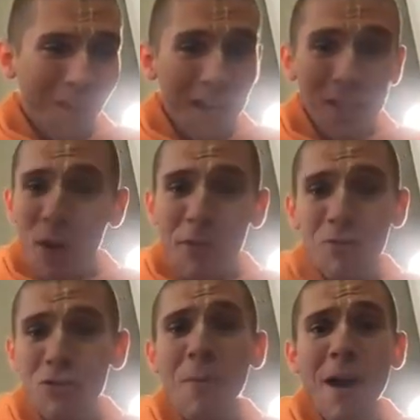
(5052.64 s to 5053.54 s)
he's going
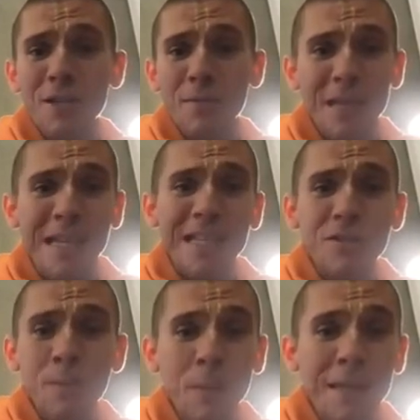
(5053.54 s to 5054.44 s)
through so much.
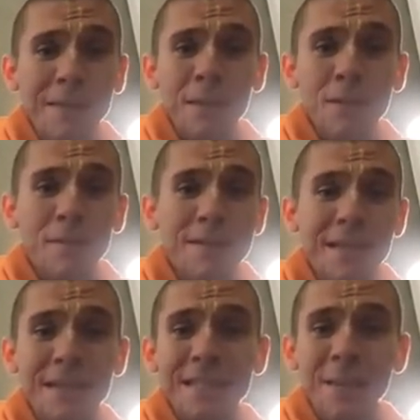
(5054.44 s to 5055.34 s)
They
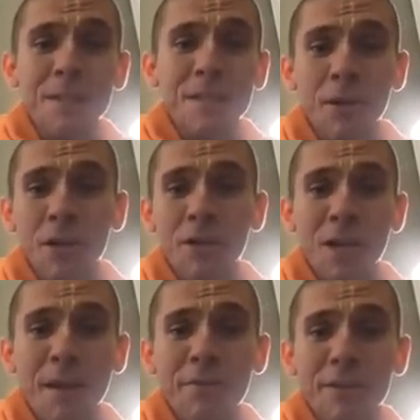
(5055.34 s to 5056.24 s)
send a demon to murder
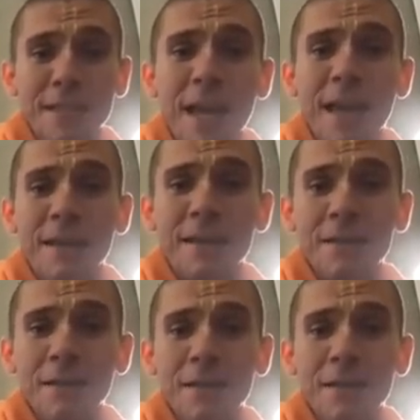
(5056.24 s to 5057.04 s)
him every day.